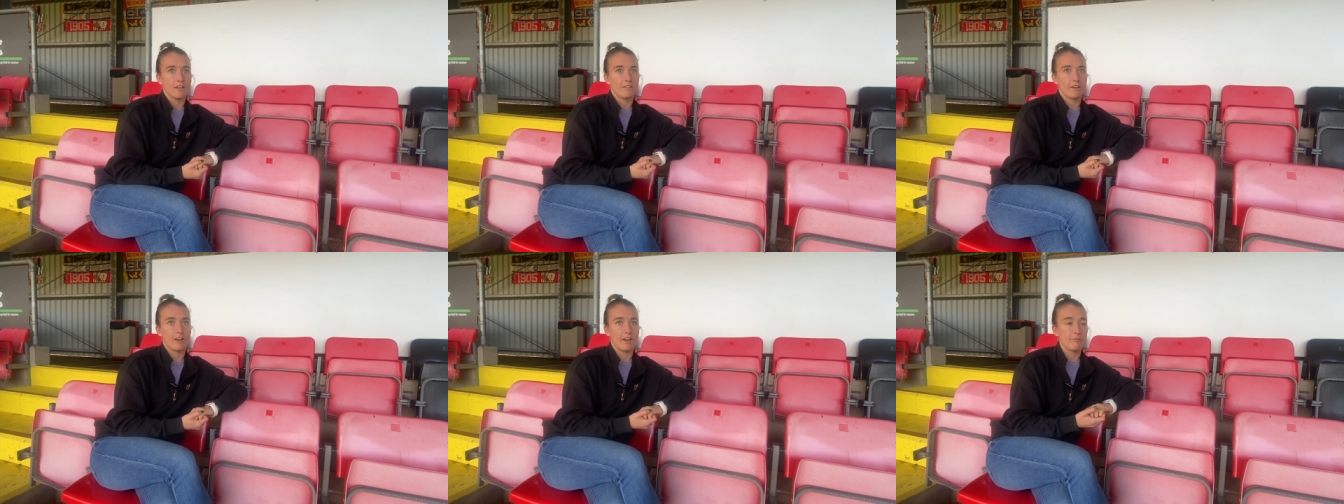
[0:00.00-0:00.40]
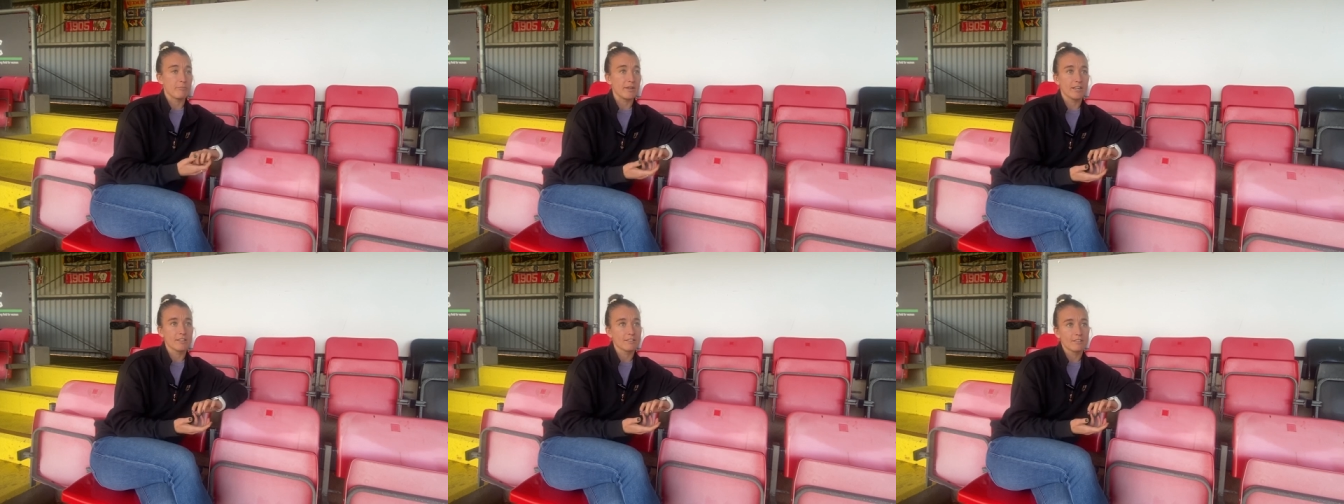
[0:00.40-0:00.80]
I have
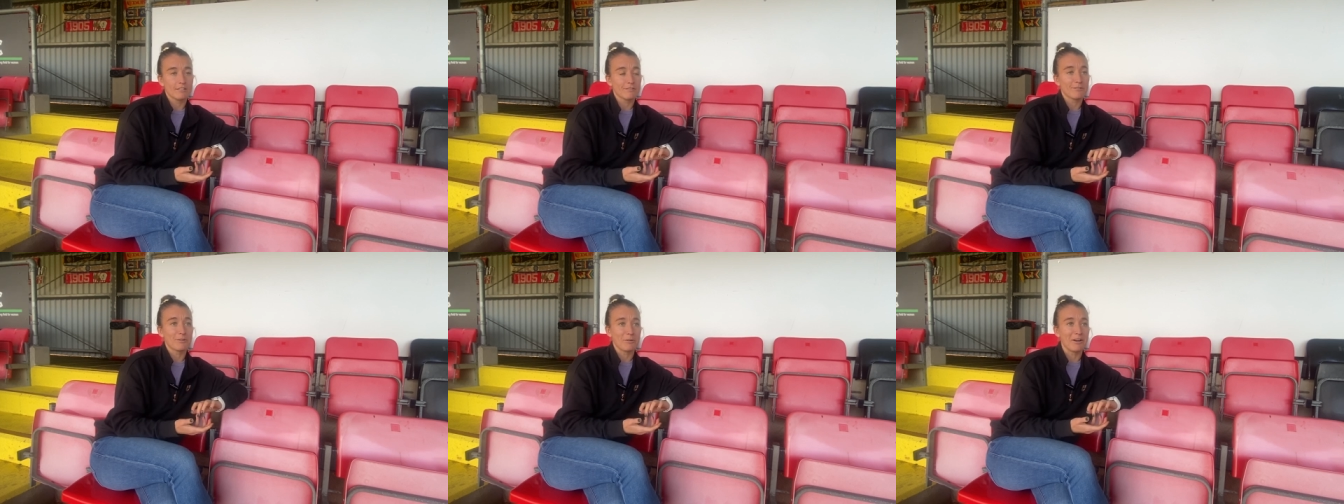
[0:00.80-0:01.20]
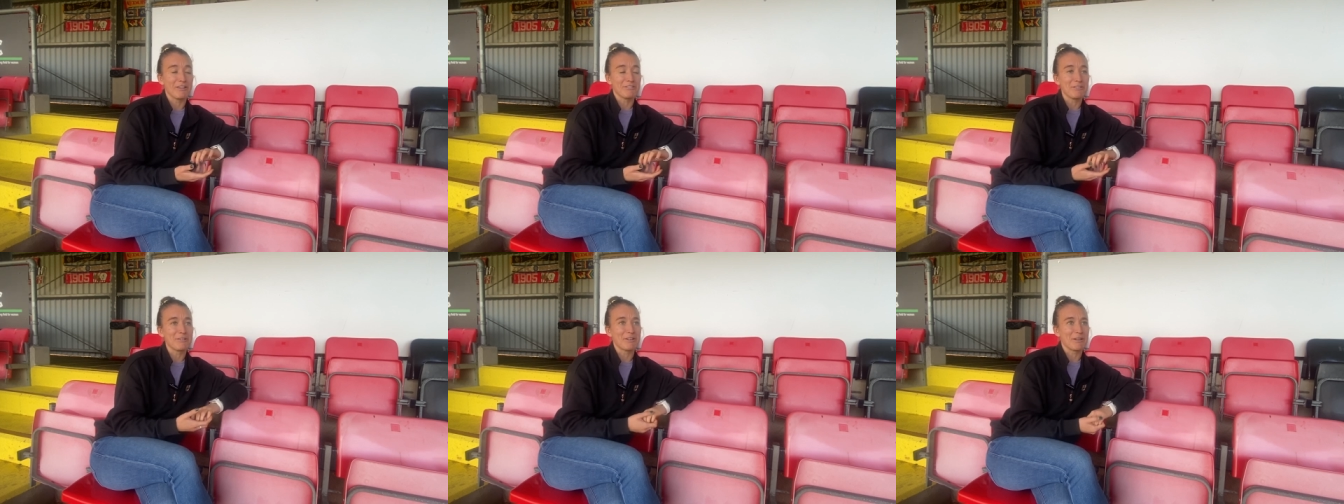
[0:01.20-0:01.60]
been at quite a
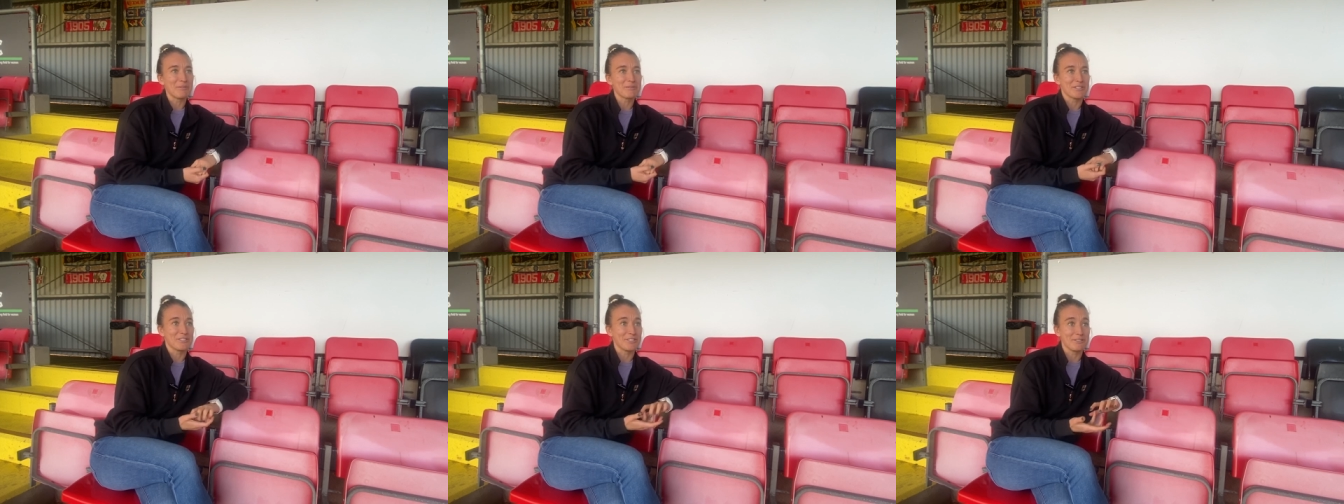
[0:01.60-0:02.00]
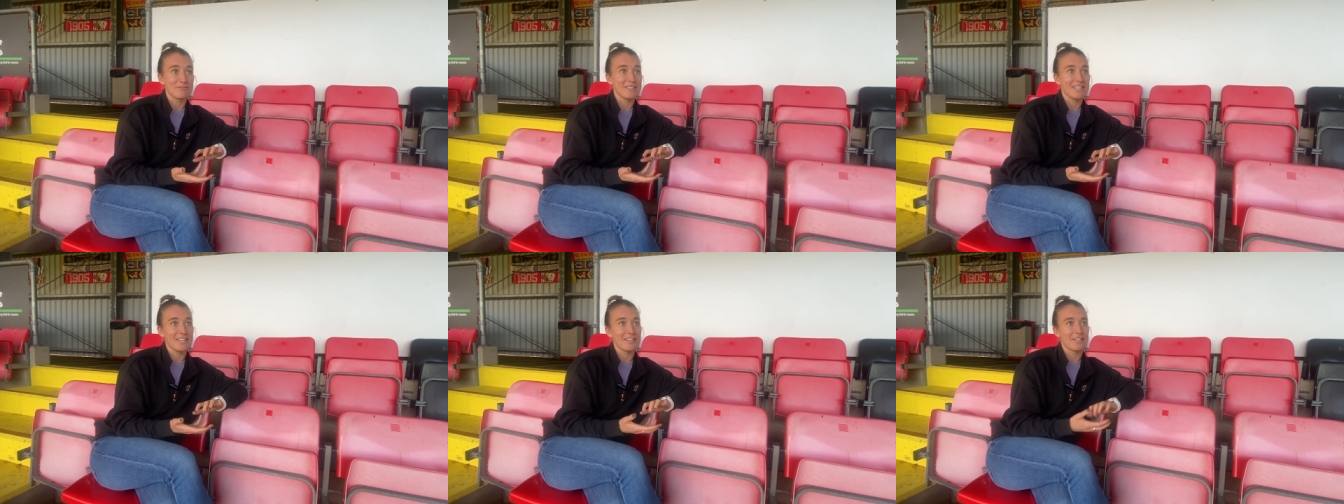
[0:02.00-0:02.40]
few clubs I did
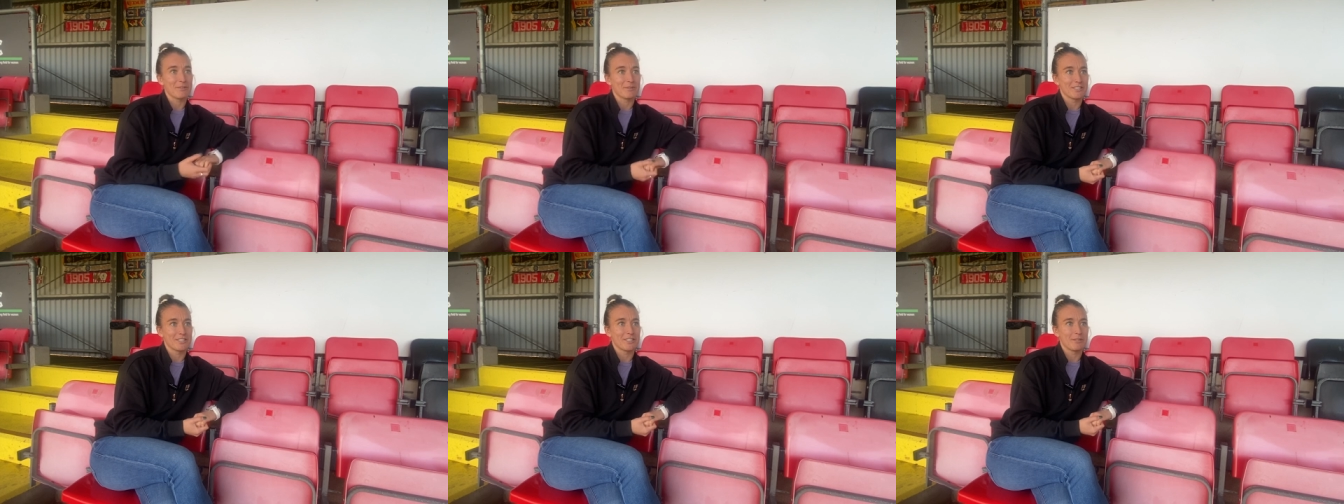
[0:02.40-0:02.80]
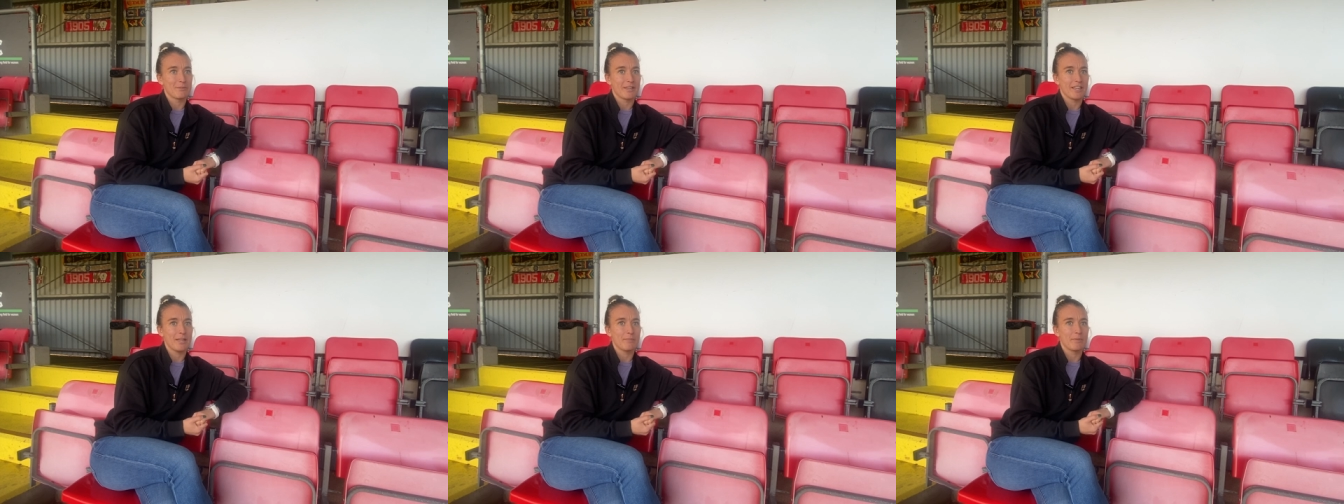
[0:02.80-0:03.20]
really like my time
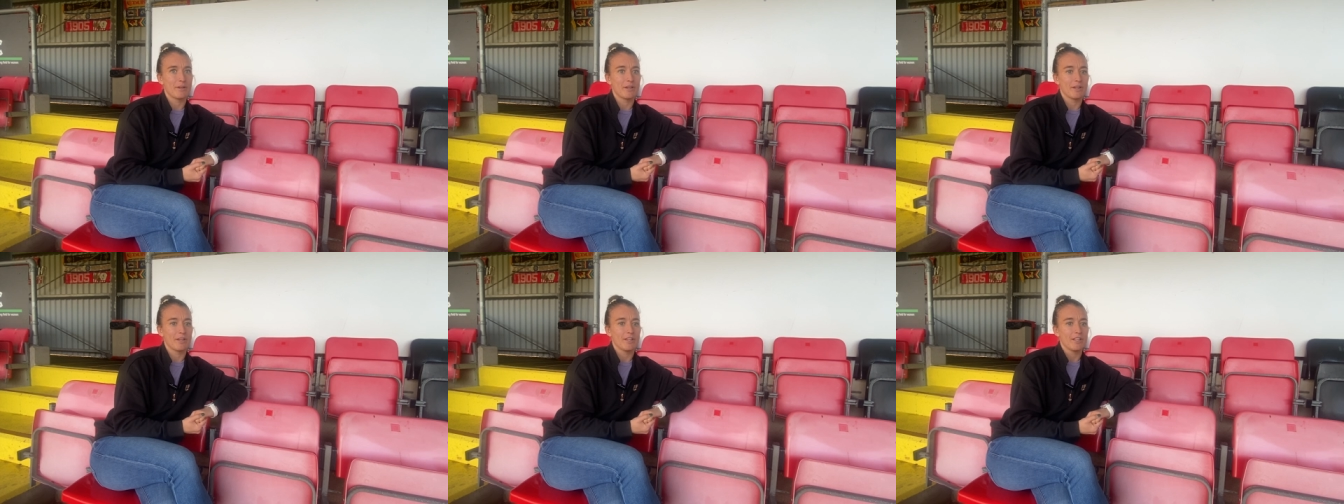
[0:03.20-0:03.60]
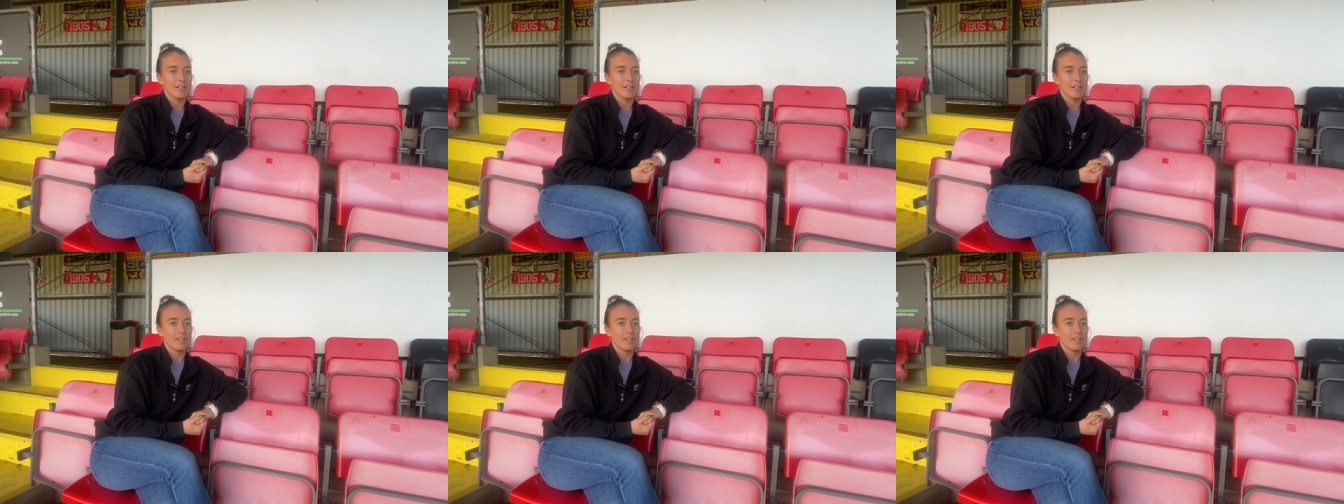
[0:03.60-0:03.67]
there but